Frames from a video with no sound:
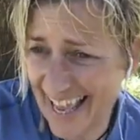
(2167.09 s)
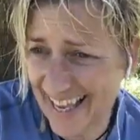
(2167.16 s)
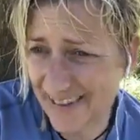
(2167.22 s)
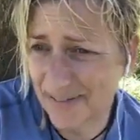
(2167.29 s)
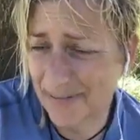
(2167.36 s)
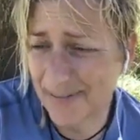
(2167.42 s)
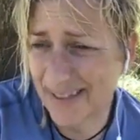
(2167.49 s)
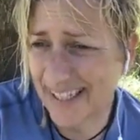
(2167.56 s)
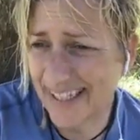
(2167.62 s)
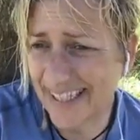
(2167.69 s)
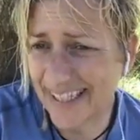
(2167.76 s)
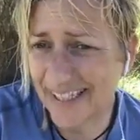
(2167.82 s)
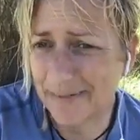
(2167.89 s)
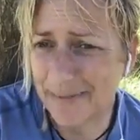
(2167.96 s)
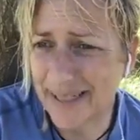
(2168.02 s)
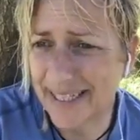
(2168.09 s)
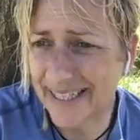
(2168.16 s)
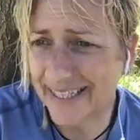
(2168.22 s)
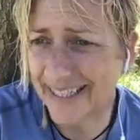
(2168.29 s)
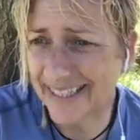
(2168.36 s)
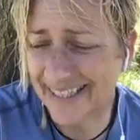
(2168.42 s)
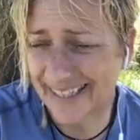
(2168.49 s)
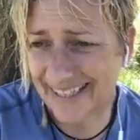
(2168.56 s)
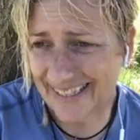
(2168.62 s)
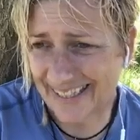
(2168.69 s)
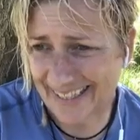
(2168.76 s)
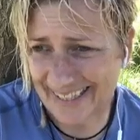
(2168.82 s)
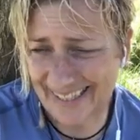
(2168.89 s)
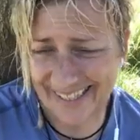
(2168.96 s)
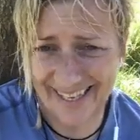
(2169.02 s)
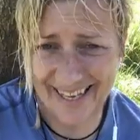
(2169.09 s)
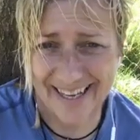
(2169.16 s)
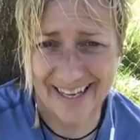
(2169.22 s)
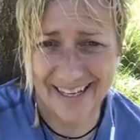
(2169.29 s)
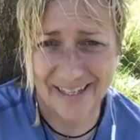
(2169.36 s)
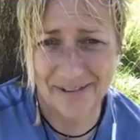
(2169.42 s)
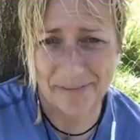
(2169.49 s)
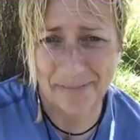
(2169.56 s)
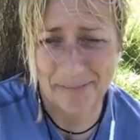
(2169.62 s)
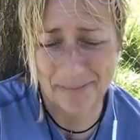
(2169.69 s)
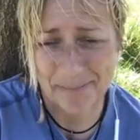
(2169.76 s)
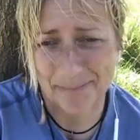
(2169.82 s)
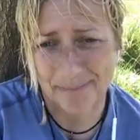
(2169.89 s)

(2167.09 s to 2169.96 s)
helps a little bit. Um,